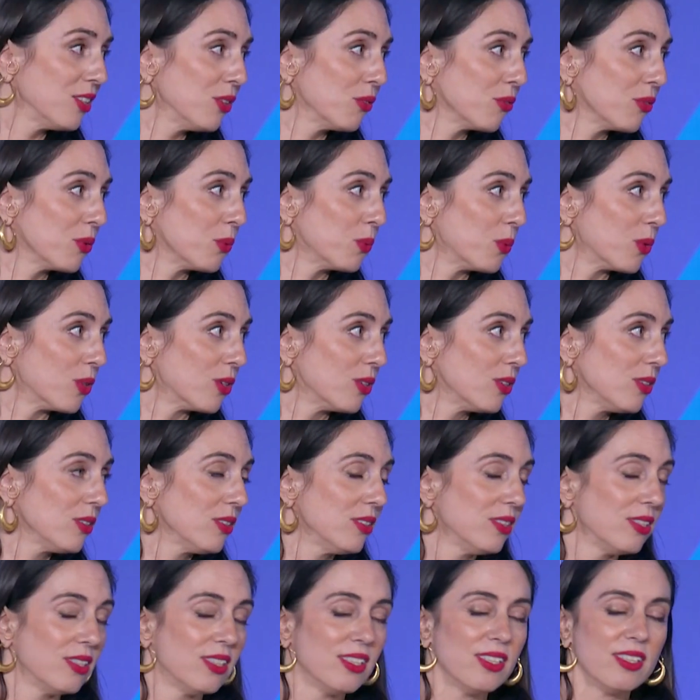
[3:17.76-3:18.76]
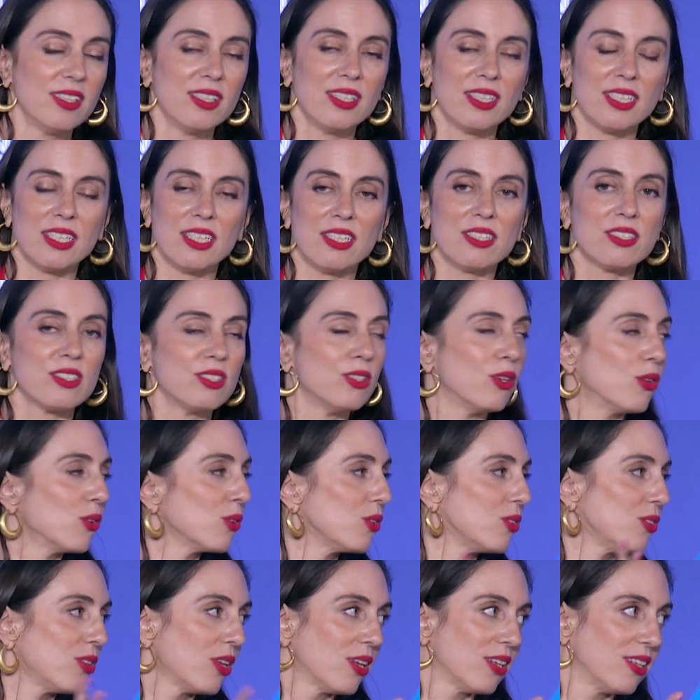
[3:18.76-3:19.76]
of the world is
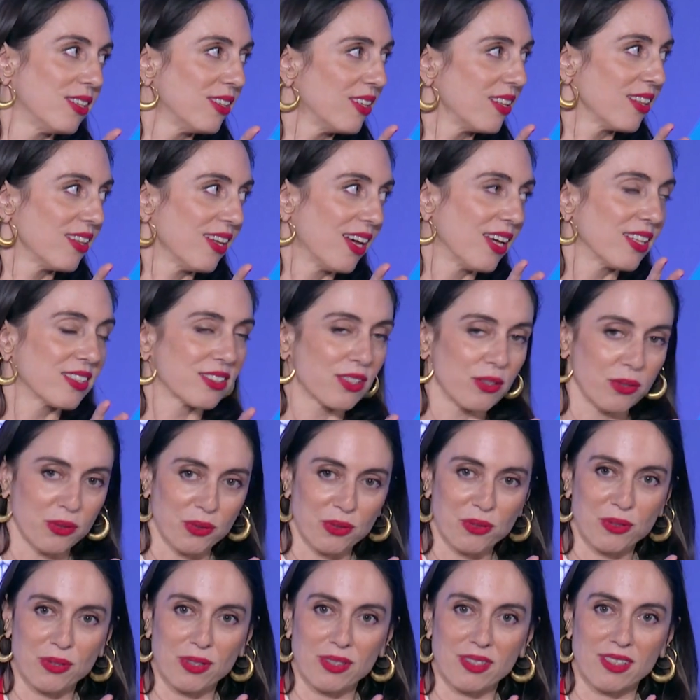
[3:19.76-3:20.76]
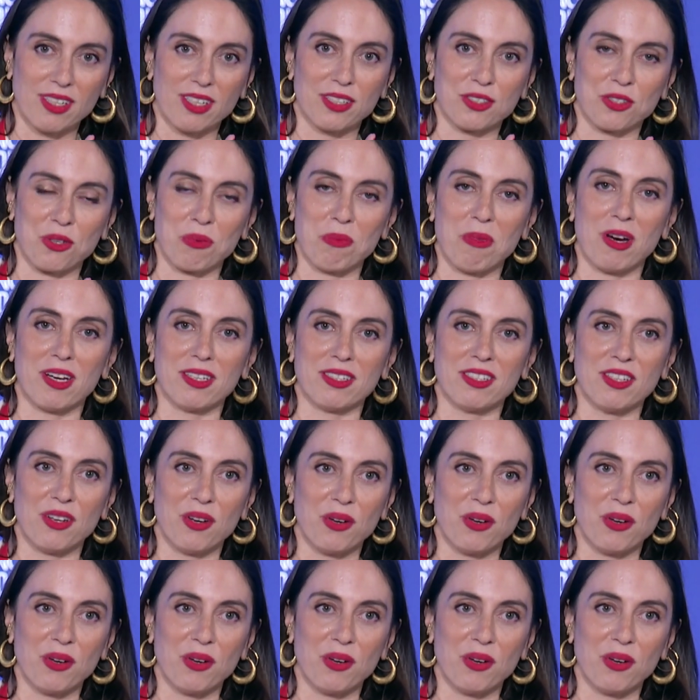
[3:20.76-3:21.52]
not that good, as you might know.